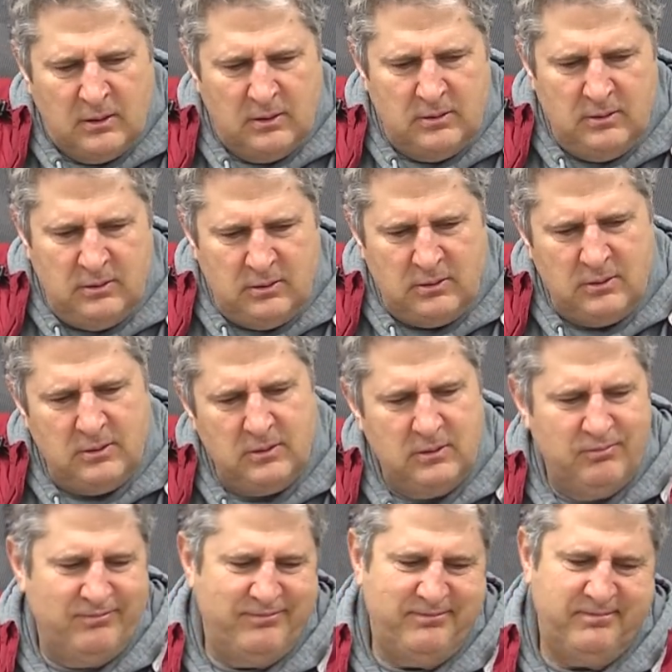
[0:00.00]
A
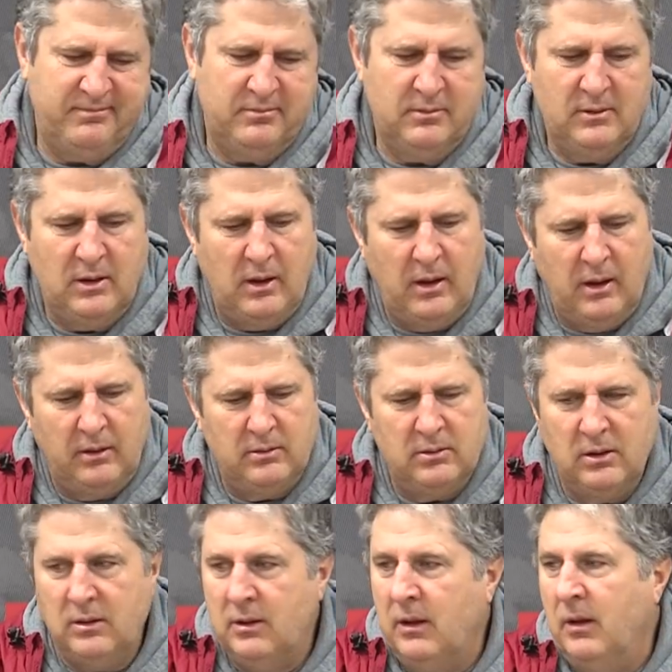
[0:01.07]

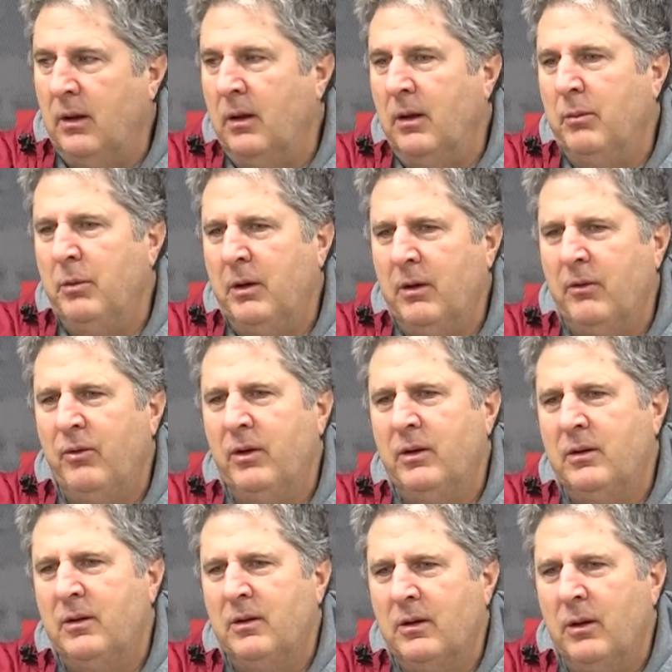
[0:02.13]
little. I mean, if
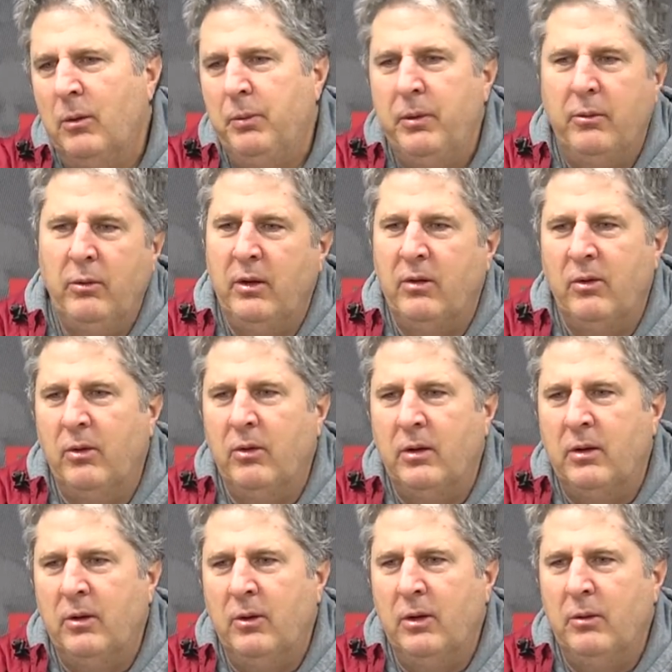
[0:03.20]
he's open, we throw it
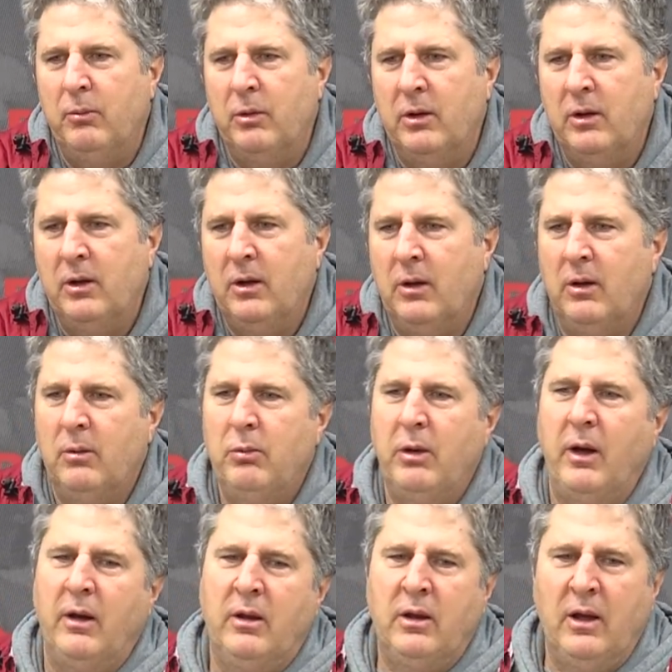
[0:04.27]
to him. You know, but
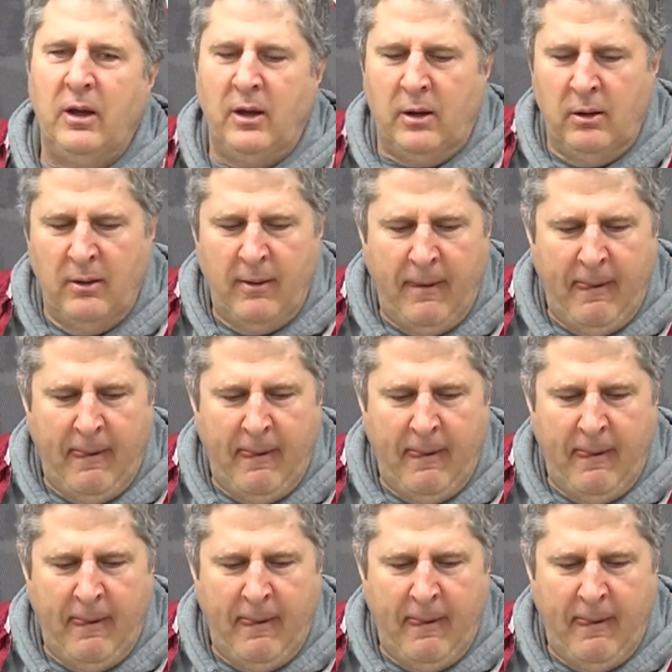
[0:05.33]
I think